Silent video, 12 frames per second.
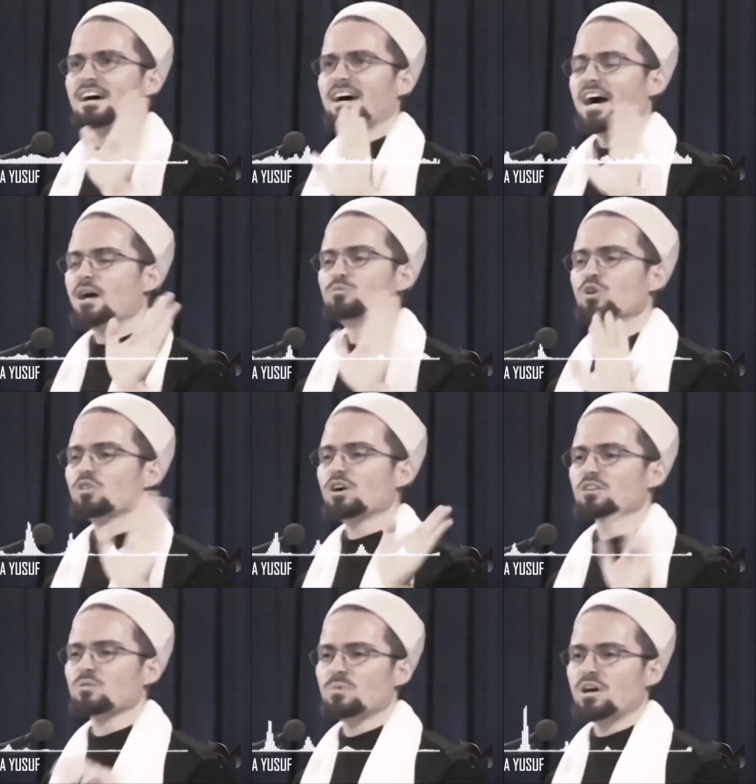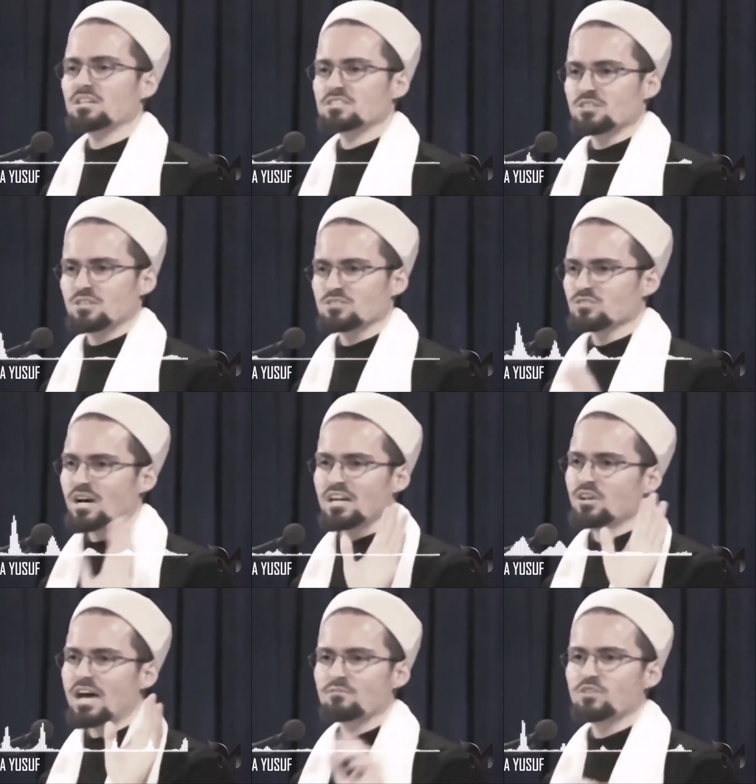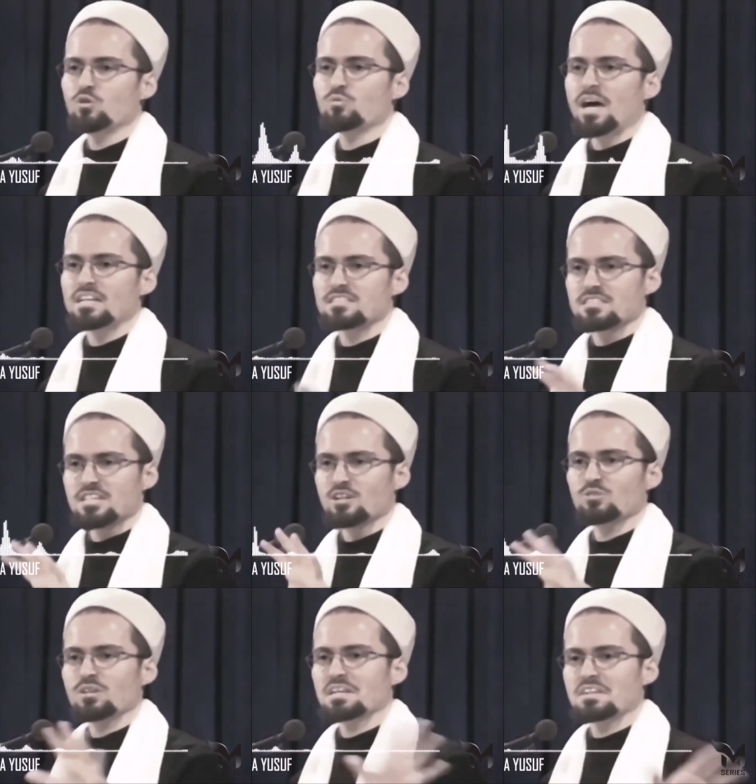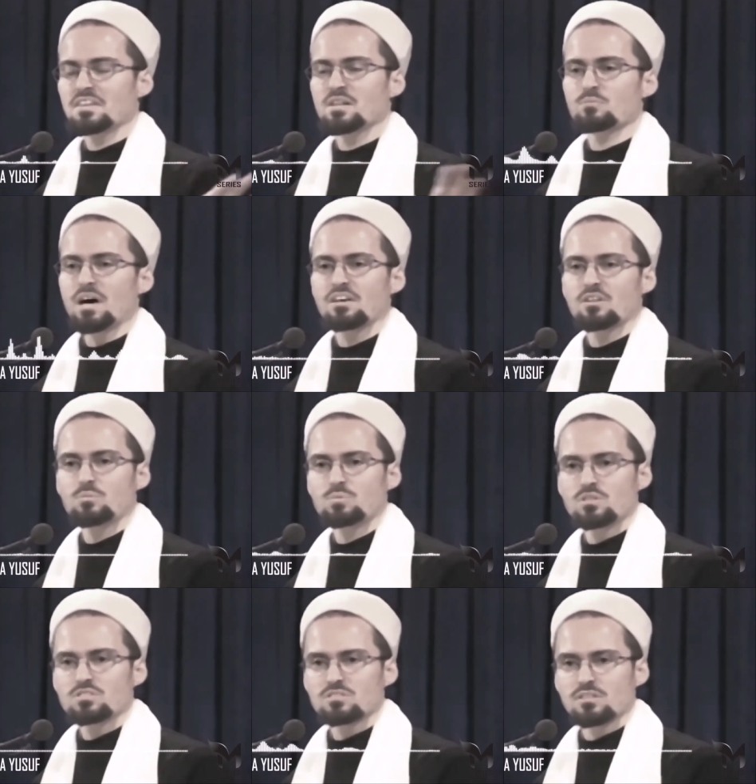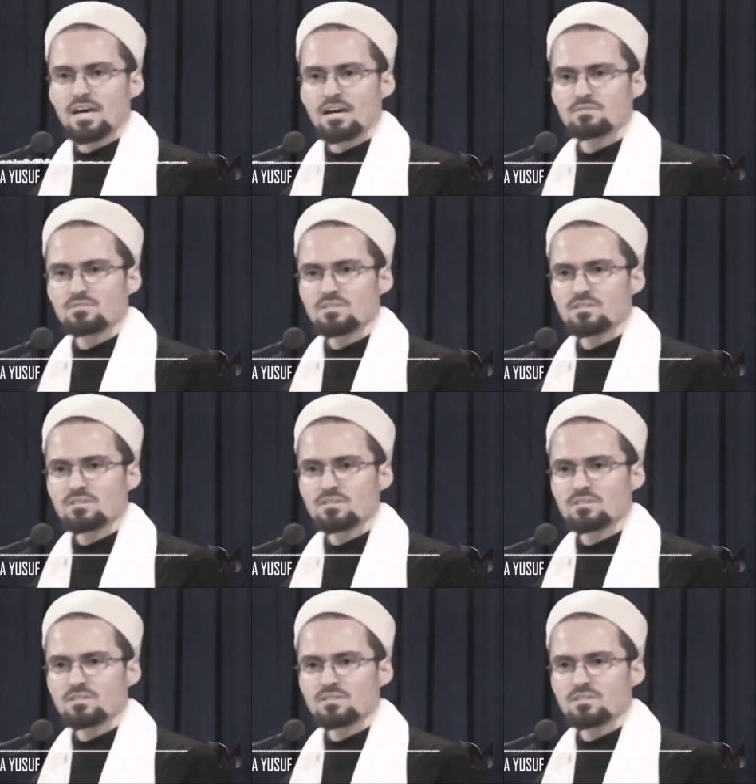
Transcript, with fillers: uh, I'm no longer married to her, so I have no right to tell you anything about her personal life.